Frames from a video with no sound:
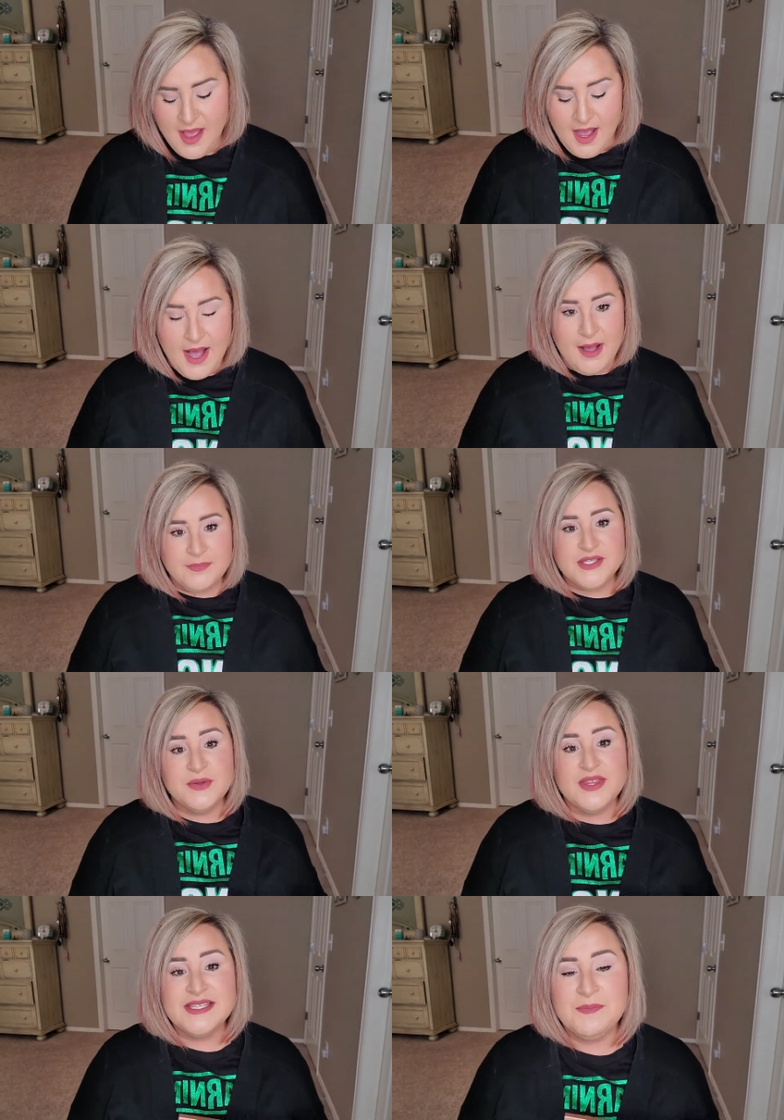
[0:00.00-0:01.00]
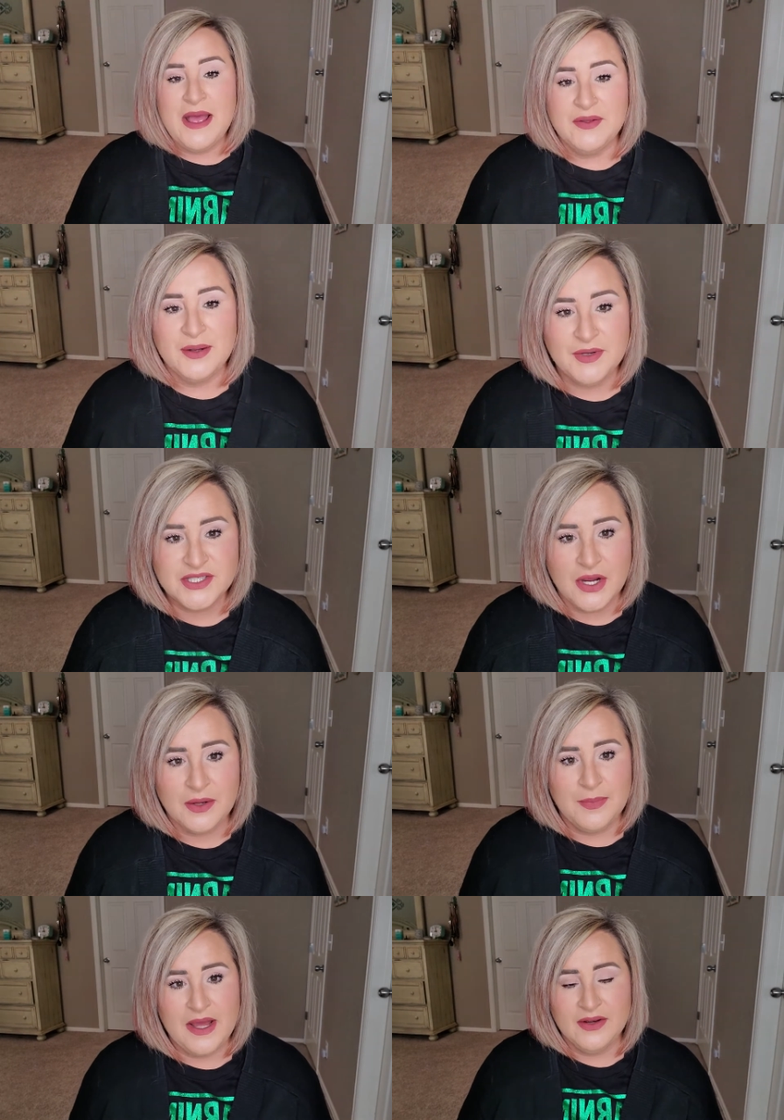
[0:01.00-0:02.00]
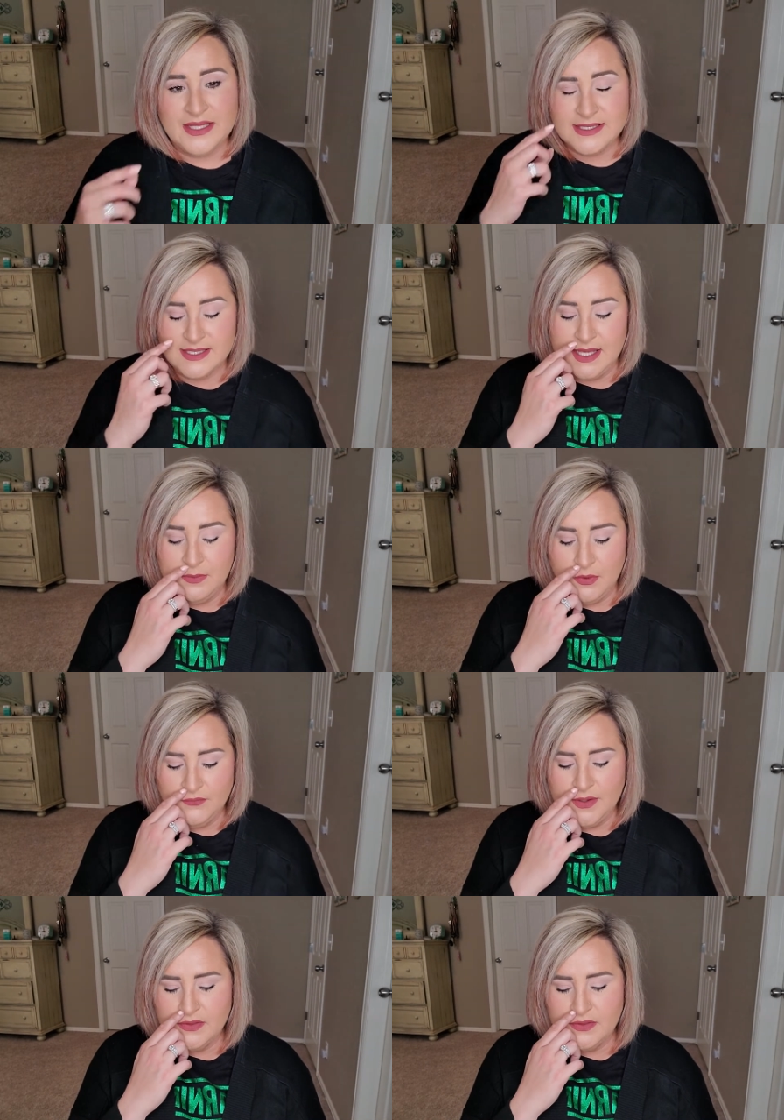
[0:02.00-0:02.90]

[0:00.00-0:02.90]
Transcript: Um, so this palette I'm going to talk about is the Morphe